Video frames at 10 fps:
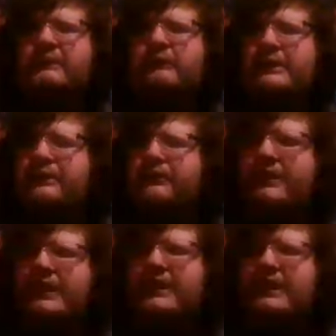When you
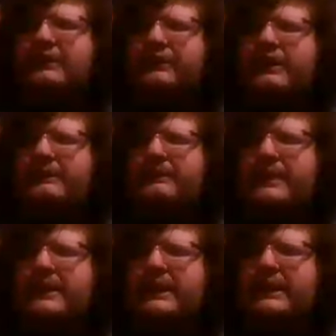see
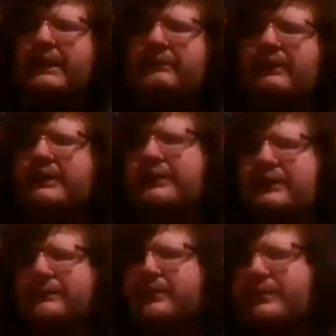somebody like a
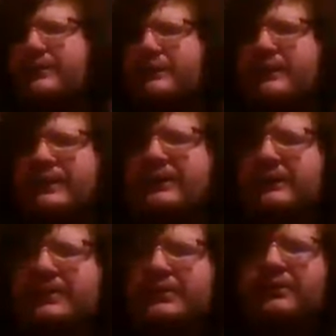
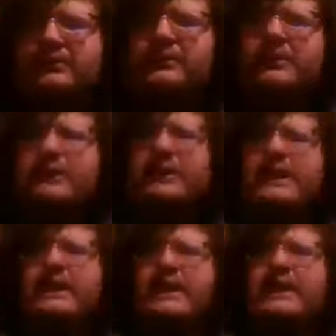conservative who
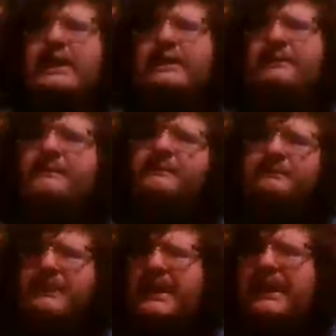
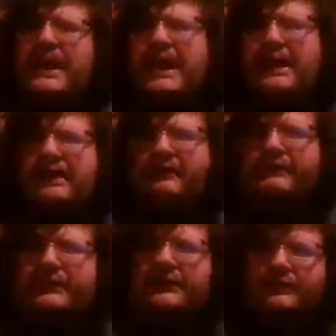may
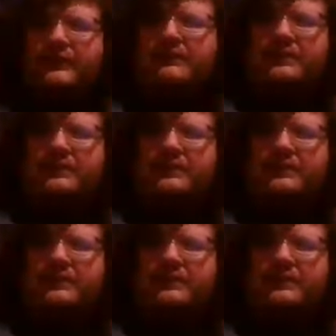have different